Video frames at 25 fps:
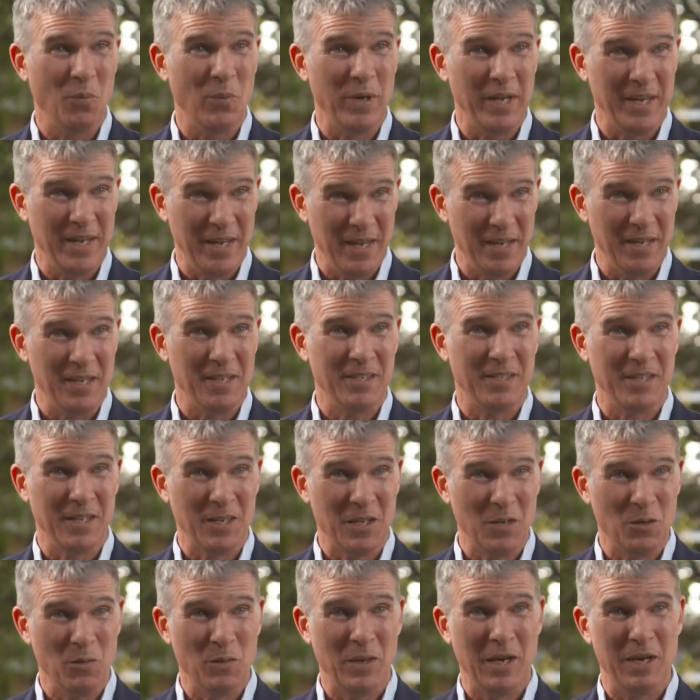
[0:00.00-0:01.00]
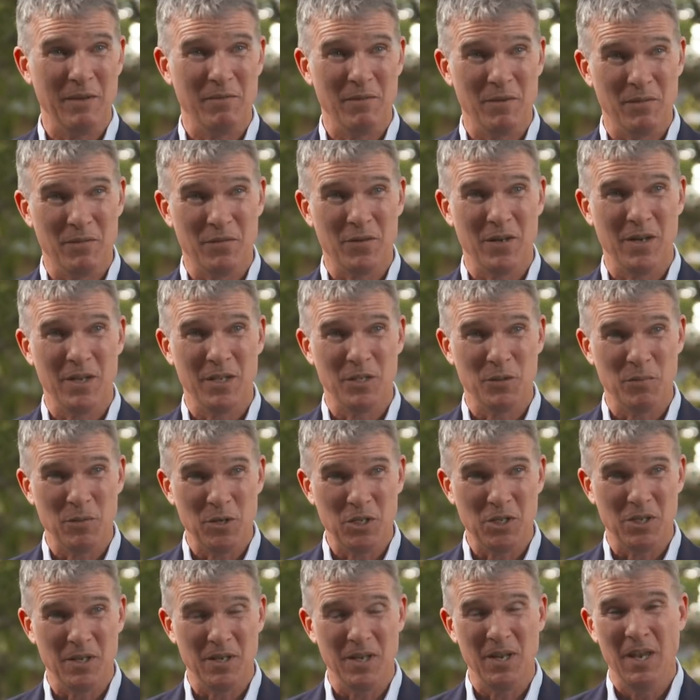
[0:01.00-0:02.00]
we get a second wave of
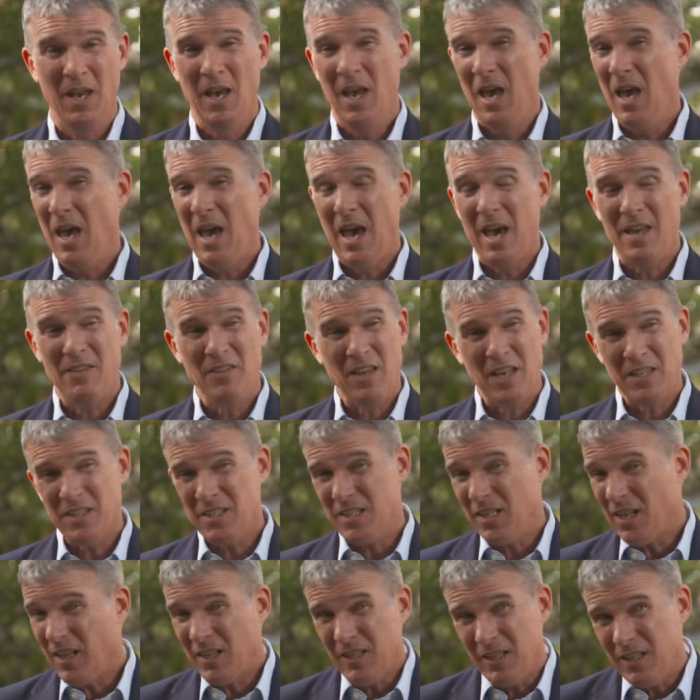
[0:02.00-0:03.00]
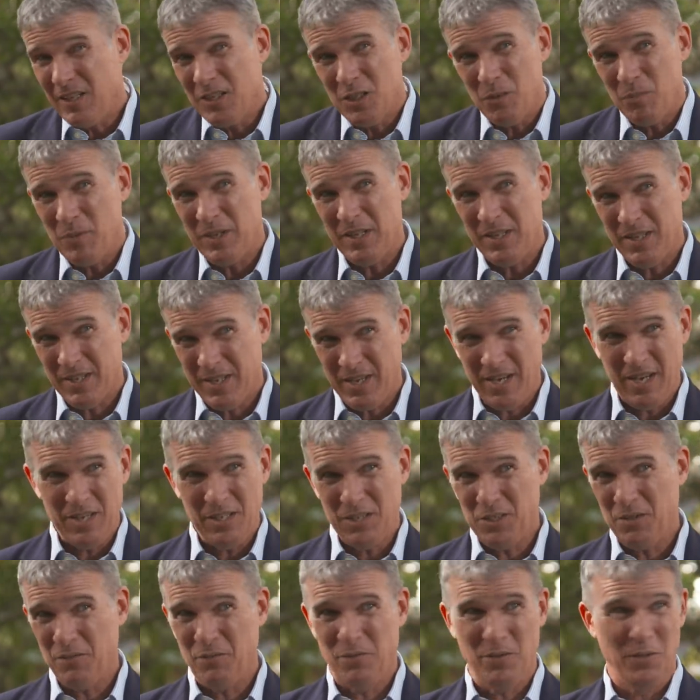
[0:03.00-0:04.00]
transmission and that's likely to be the
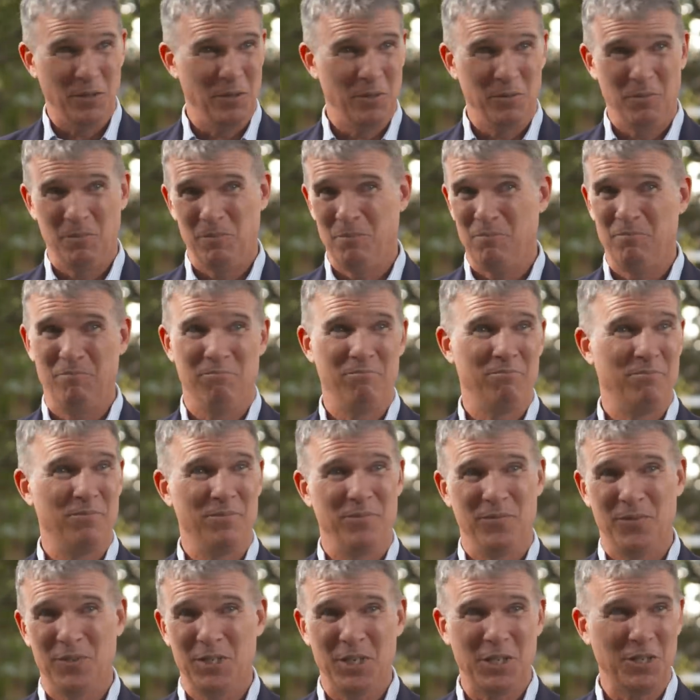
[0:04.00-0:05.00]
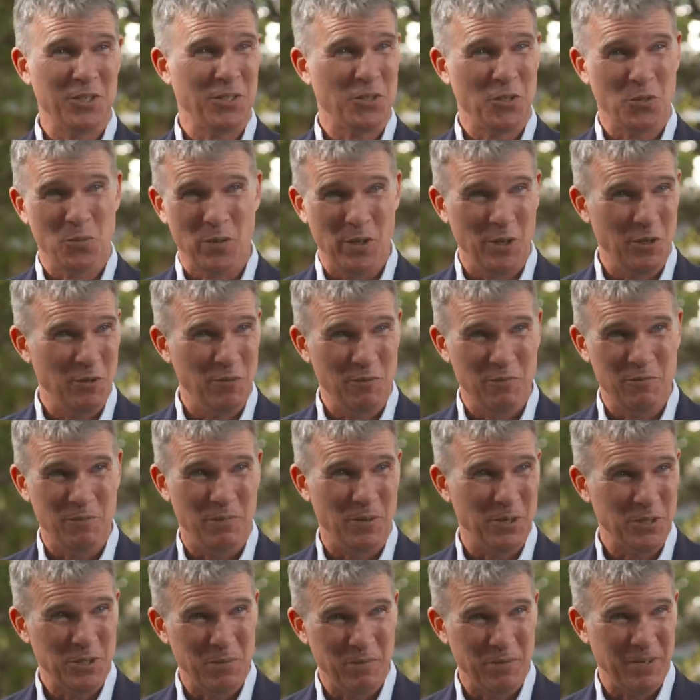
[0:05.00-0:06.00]
case for 6, 12,
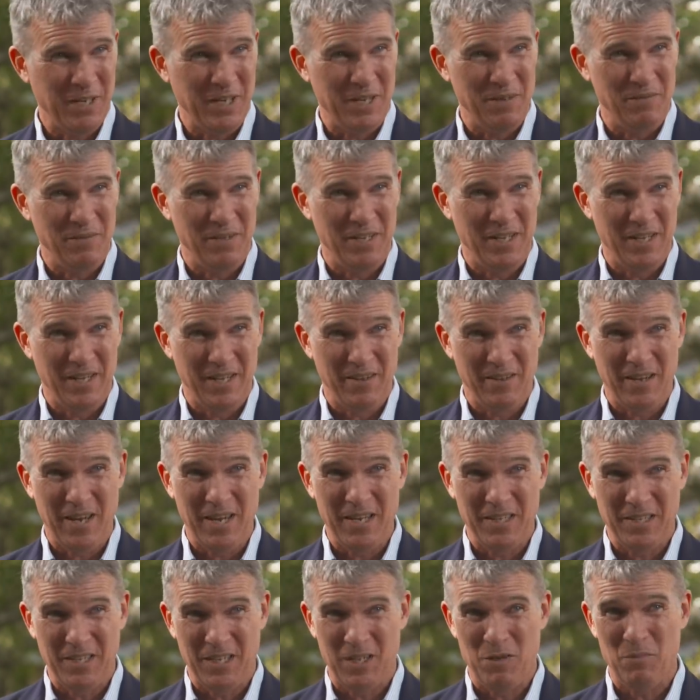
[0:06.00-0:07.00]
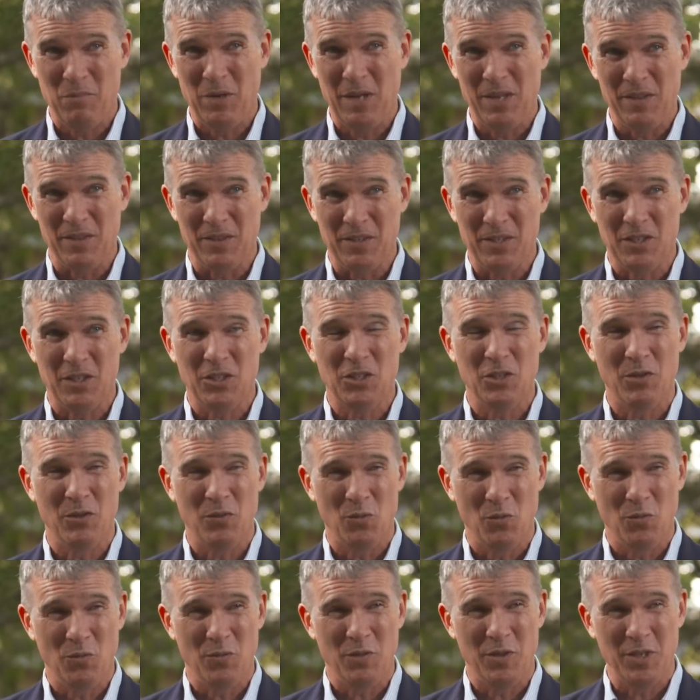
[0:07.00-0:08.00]
possibly even another 18 months. So
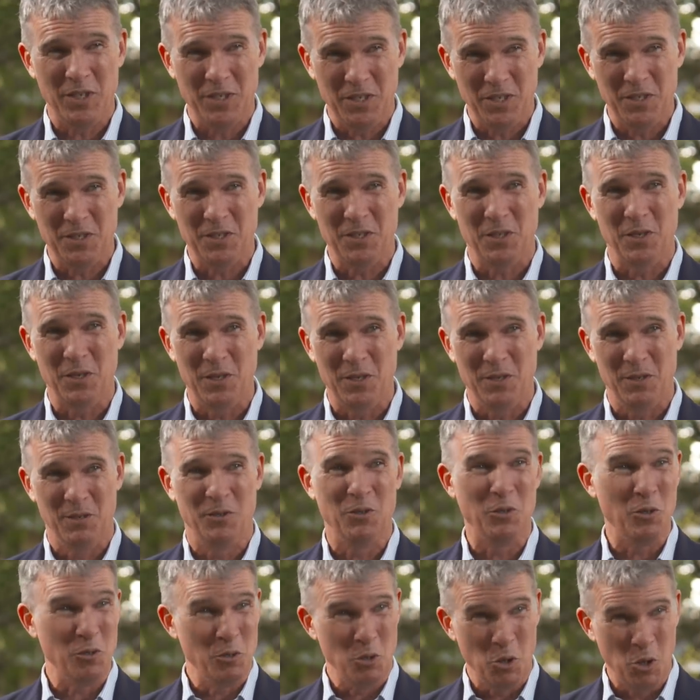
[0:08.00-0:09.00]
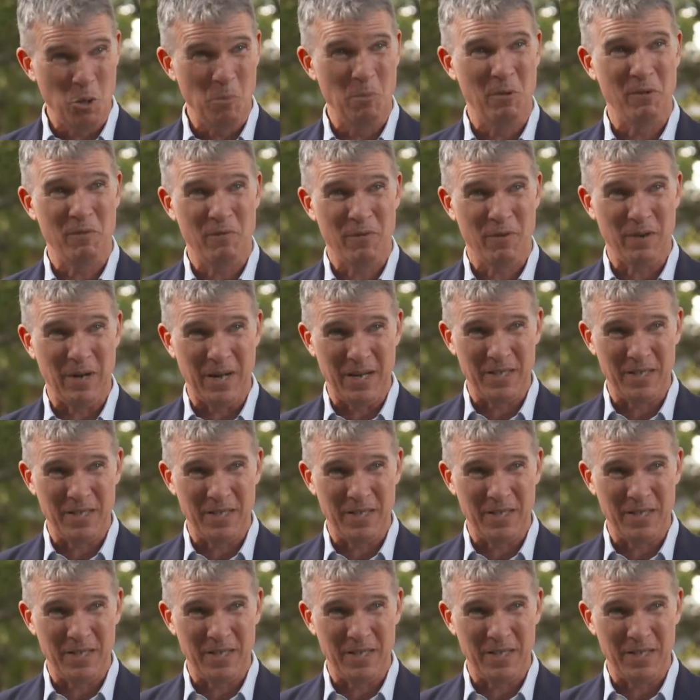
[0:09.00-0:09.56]
this is the new normal for